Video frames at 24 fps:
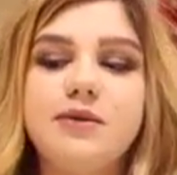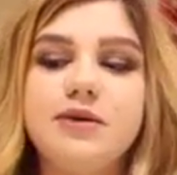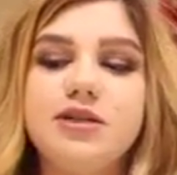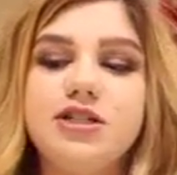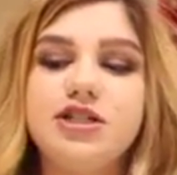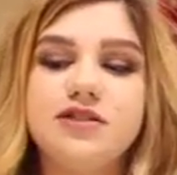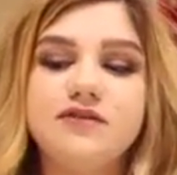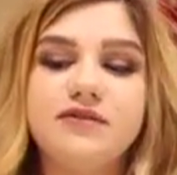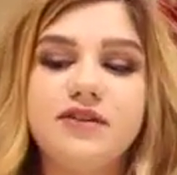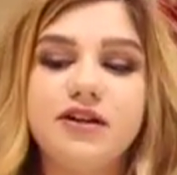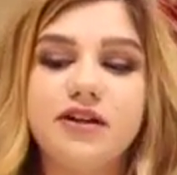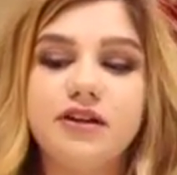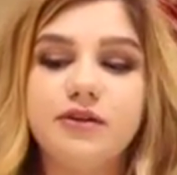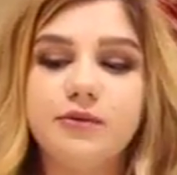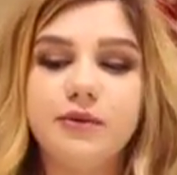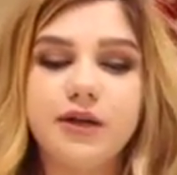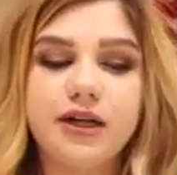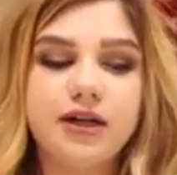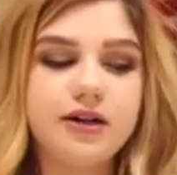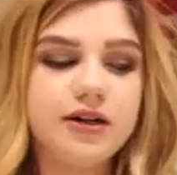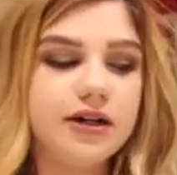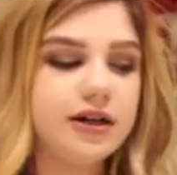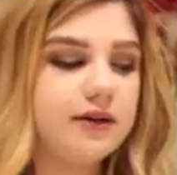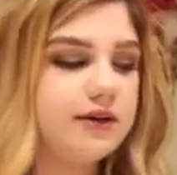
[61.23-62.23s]
which is very
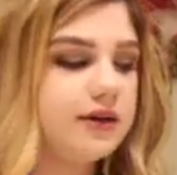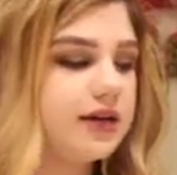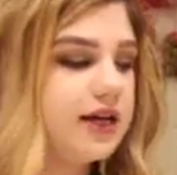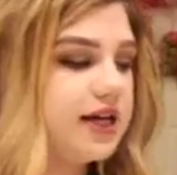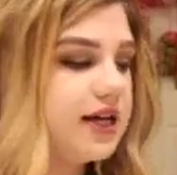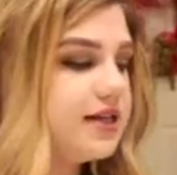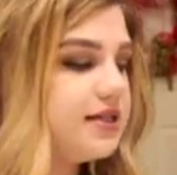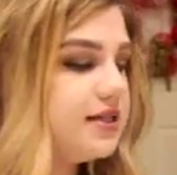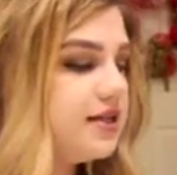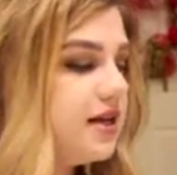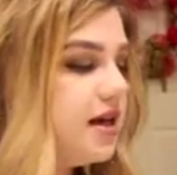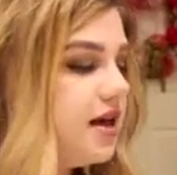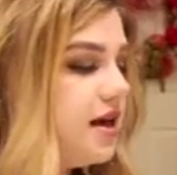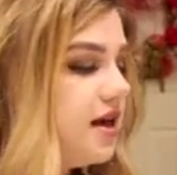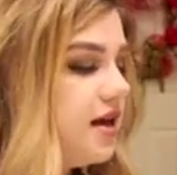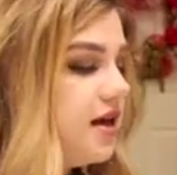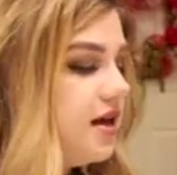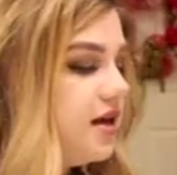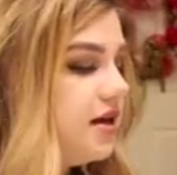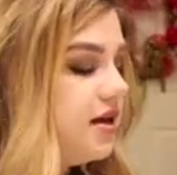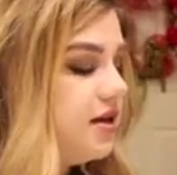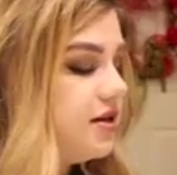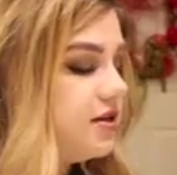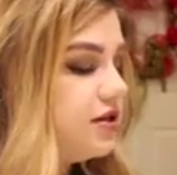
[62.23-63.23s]
rare nowadays.
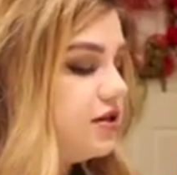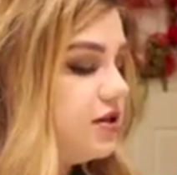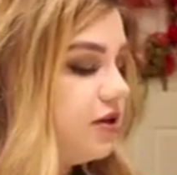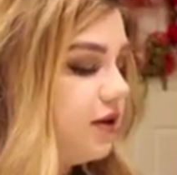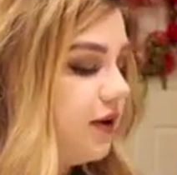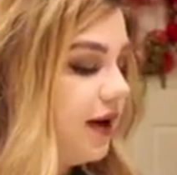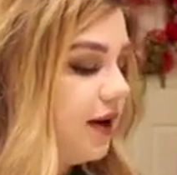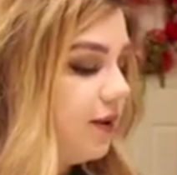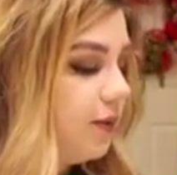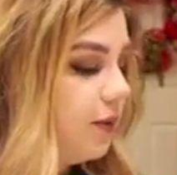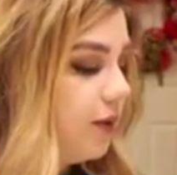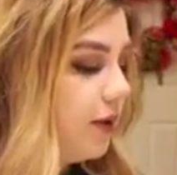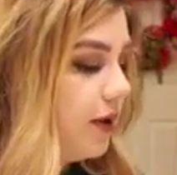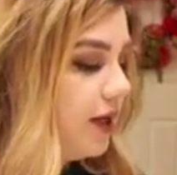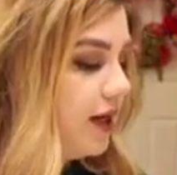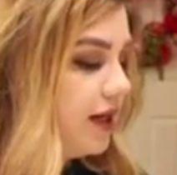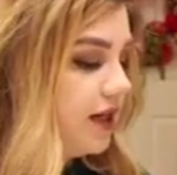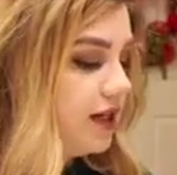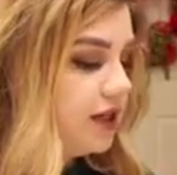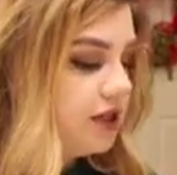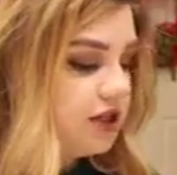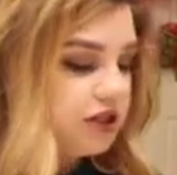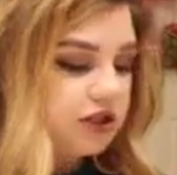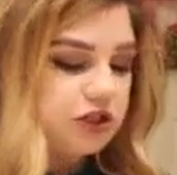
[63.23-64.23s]
So I
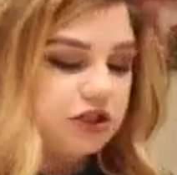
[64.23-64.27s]
wanted